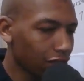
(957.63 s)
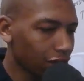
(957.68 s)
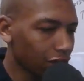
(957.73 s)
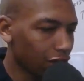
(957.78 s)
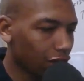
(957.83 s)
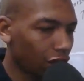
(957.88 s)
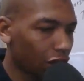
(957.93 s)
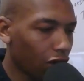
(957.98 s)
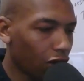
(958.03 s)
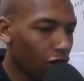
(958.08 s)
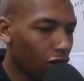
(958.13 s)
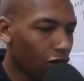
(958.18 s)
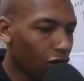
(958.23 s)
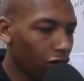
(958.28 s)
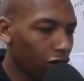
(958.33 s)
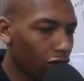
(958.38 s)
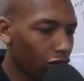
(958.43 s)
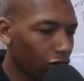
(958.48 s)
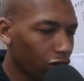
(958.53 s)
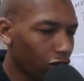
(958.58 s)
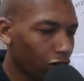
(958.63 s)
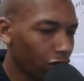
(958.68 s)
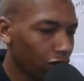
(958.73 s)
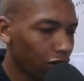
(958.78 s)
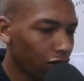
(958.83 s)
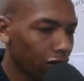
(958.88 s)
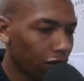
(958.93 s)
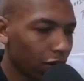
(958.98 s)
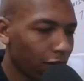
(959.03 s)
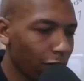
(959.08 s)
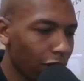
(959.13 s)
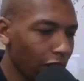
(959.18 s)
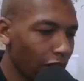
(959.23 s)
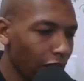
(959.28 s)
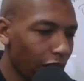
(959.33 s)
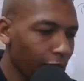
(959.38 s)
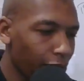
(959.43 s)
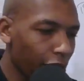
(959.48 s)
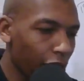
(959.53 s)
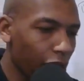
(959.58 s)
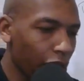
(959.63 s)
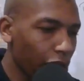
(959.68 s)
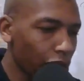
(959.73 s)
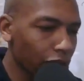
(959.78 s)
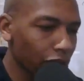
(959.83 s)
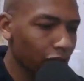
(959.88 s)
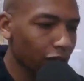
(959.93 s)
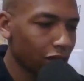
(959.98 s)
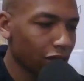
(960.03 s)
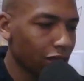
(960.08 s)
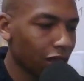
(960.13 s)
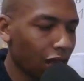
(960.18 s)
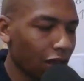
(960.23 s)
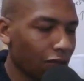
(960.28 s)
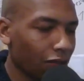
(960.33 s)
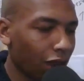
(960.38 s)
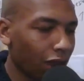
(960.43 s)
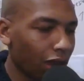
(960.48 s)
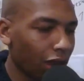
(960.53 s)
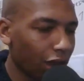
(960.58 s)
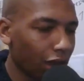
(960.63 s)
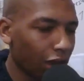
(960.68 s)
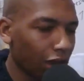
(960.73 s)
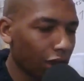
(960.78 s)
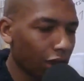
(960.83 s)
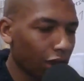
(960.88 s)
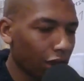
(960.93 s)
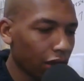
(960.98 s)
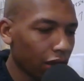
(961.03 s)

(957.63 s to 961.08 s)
the meat and bones of this thing right here.